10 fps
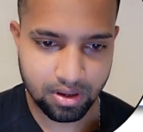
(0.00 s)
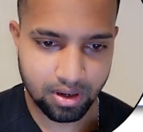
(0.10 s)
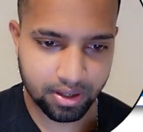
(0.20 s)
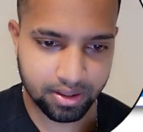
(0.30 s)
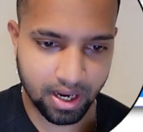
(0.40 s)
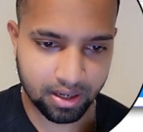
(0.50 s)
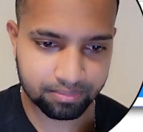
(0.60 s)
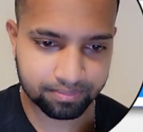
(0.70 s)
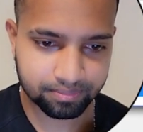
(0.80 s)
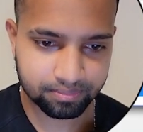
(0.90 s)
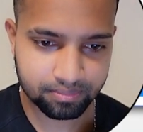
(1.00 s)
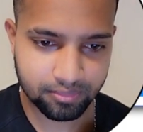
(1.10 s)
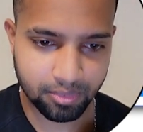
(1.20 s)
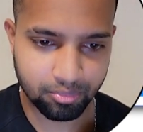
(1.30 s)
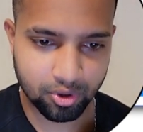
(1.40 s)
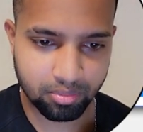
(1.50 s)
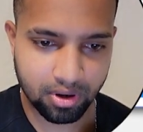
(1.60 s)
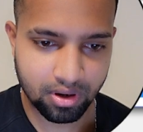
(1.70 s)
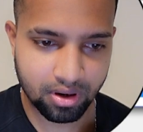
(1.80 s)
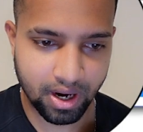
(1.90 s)
Look at that, blue
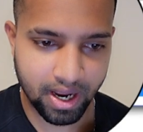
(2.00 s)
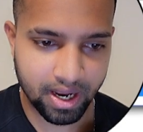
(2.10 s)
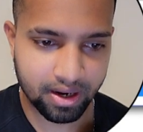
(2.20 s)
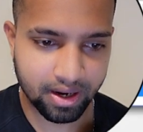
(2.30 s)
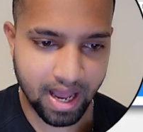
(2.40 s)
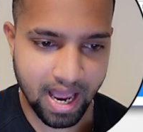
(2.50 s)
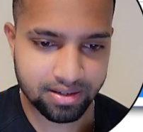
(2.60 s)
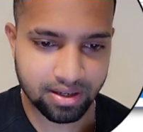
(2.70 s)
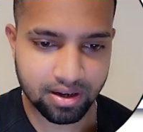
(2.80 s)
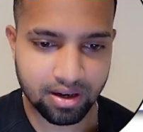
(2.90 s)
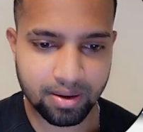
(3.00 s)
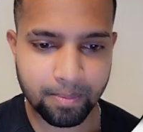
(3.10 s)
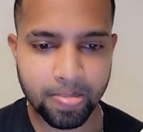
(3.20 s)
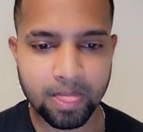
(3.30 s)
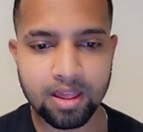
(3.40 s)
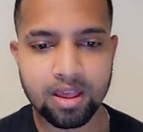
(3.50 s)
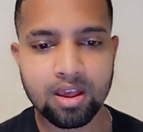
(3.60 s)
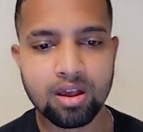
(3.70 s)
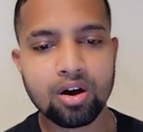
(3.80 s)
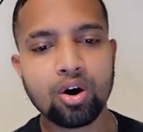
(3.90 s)
border, and it has a
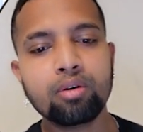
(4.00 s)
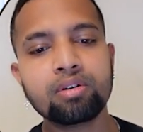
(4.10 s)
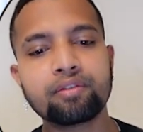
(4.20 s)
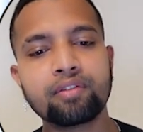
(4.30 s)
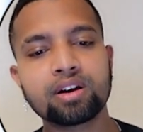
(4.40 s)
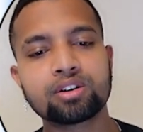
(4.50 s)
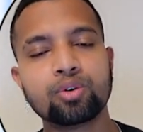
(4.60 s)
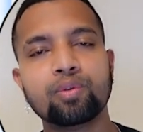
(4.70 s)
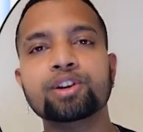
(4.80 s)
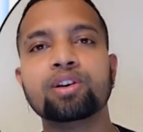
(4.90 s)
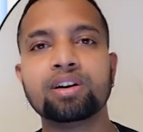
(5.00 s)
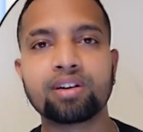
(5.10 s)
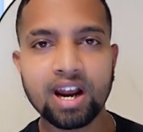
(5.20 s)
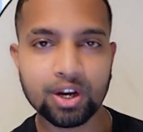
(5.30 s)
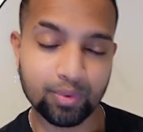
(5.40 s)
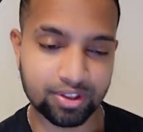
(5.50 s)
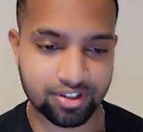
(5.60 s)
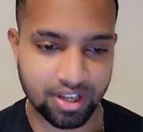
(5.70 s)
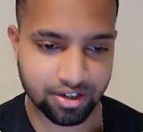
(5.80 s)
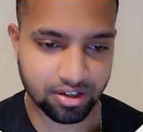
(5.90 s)
hover effect when you interact with the
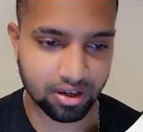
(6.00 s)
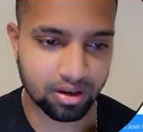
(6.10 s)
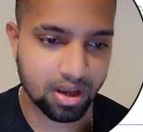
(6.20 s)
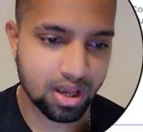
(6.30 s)
section.